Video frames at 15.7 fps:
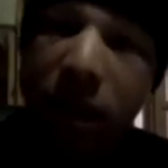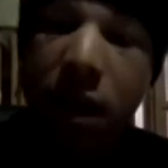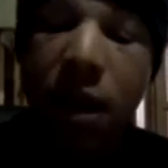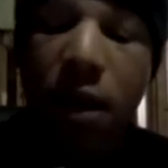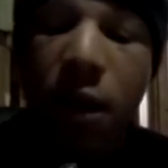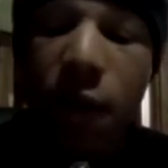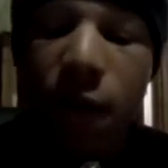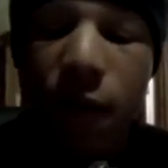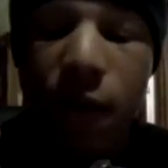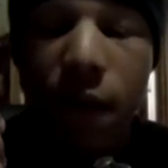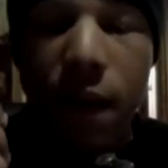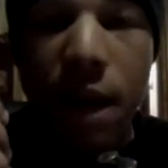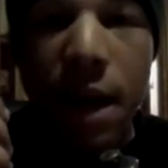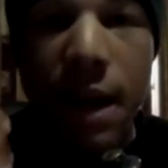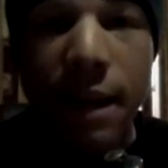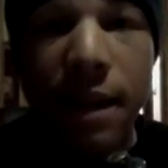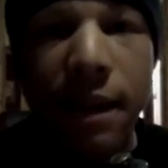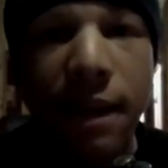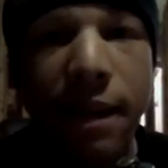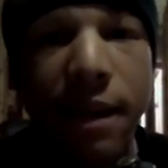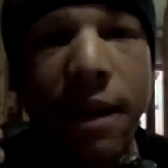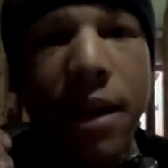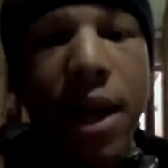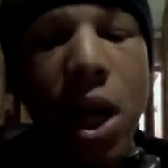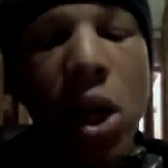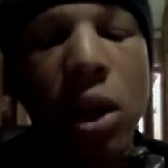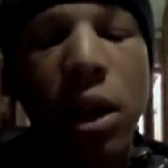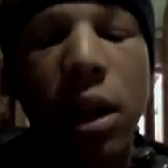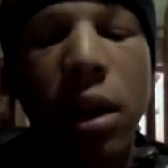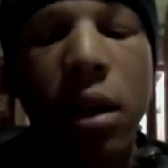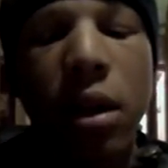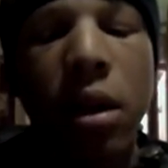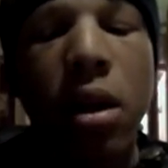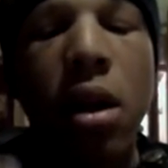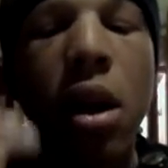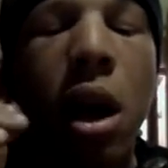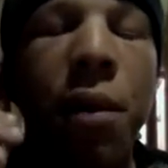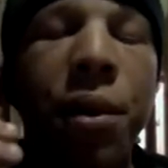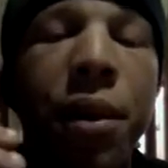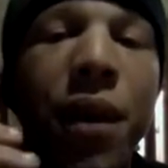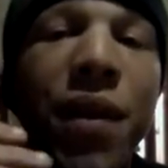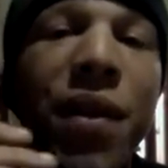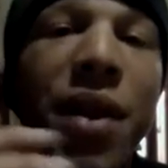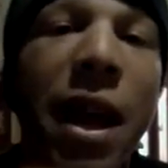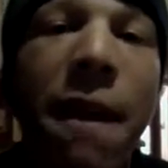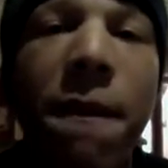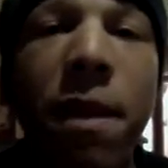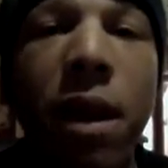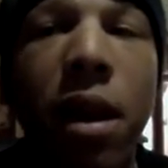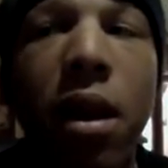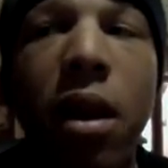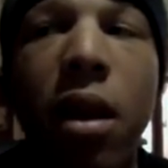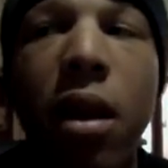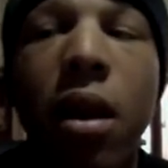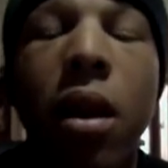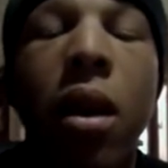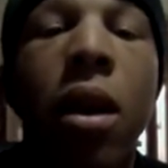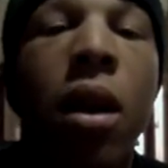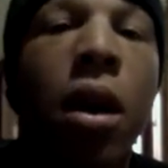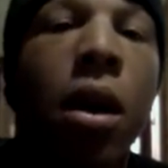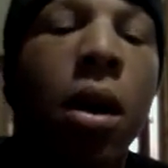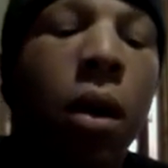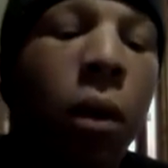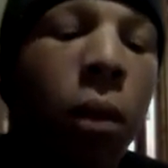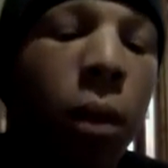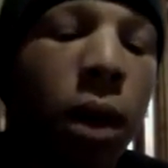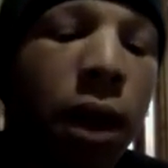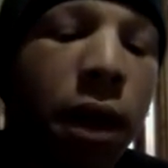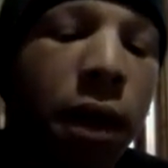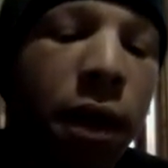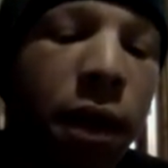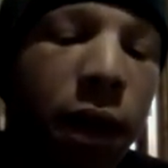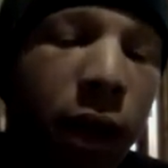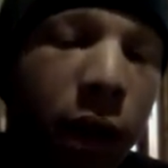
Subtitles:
in there nice and snugly. I would do the same thing with the